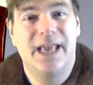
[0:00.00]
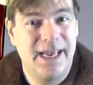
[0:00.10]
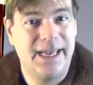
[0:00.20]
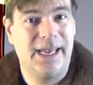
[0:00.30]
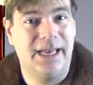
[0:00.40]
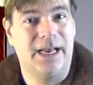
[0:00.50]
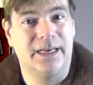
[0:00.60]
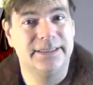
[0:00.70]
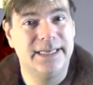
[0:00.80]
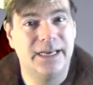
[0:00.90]
and get an
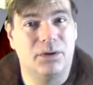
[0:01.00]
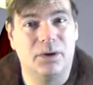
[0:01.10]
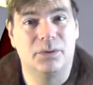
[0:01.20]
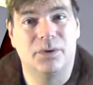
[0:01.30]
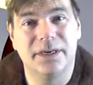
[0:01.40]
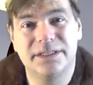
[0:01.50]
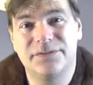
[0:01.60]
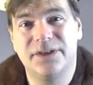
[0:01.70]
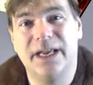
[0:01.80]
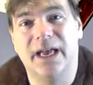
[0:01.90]
idea of what works
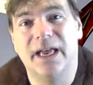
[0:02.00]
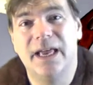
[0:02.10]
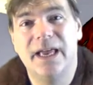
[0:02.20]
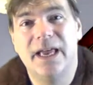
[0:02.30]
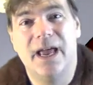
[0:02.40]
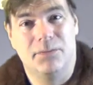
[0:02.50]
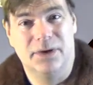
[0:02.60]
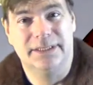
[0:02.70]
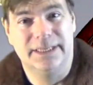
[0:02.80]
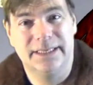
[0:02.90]
for you and
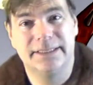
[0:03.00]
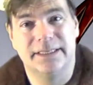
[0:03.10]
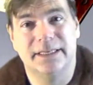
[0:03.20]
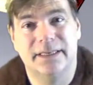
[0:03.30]
what doesn't.